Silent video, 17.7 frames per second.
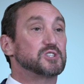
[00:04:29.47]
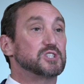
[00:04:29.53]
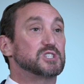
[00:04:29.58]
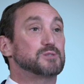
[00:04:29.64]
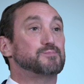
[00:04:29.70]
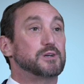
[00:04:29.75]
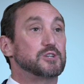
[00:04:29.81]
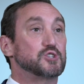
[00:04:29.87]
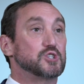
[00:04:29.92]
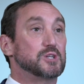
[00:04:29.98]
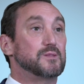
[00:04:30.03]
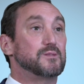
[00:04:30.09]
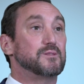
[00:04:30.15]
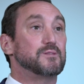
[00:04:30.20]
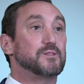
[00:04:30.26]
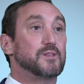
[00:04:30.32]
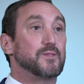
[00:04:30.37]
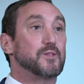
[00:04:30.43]

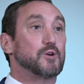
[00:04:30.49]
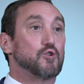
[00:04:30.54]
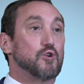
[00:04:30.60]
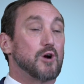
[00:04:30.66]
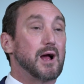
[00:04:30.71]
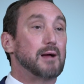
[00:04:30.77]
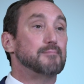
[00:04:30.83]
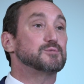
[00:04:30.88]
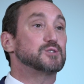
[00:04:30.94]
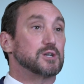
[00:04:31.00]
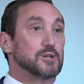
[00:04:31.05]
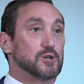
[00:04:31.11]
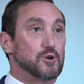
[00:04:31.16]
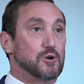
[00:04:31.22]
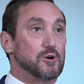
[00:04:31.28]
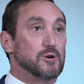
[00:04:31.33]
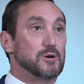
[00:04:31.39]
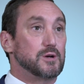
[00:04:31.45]
suspicion that the crimes
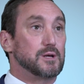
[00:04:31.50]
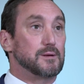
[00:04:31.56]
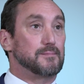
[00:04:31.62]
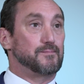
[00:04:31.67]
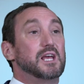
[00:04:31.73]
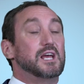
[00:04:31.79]
occurred.